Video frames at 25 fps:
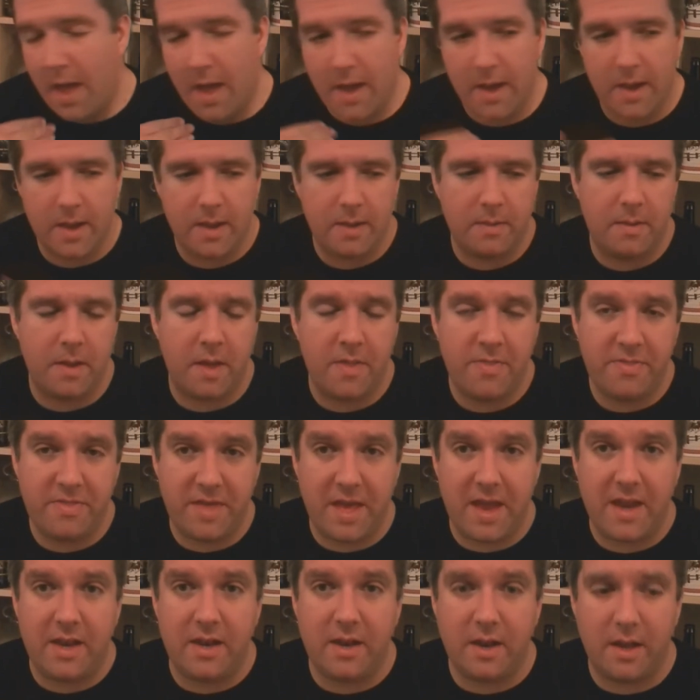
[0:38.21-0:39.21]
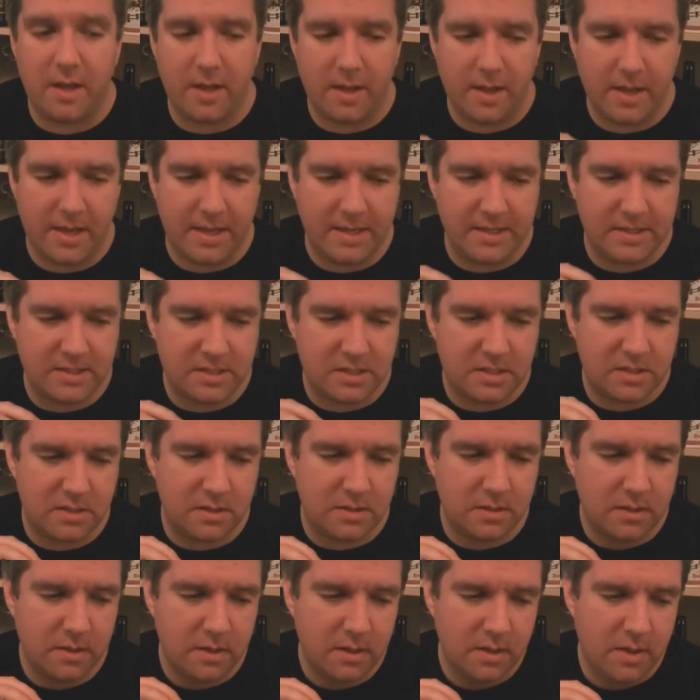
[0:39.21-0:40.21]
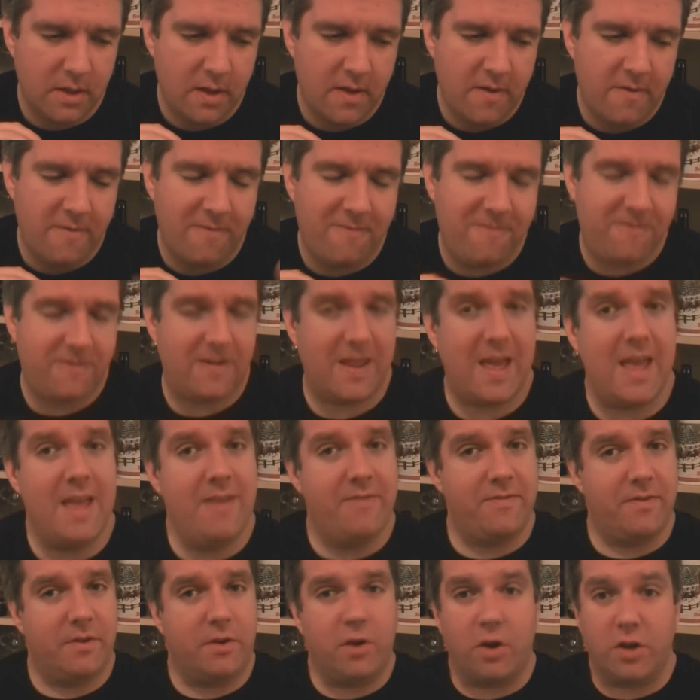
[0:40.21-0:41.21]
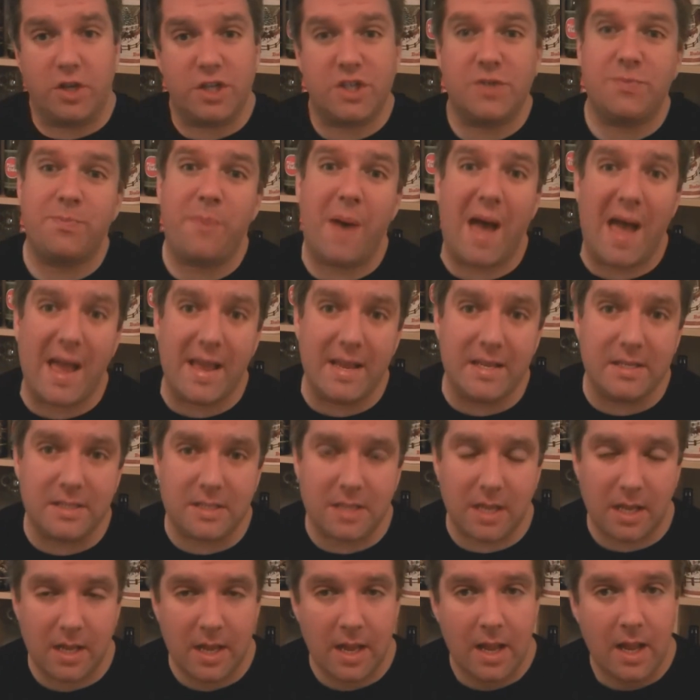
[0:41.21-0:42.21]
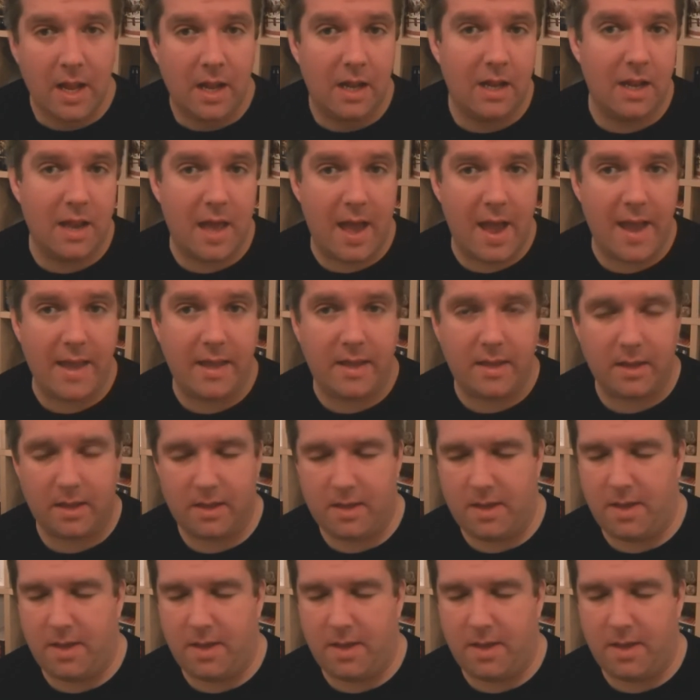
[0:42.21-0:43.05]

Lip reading: And then it's flavoured or spiced like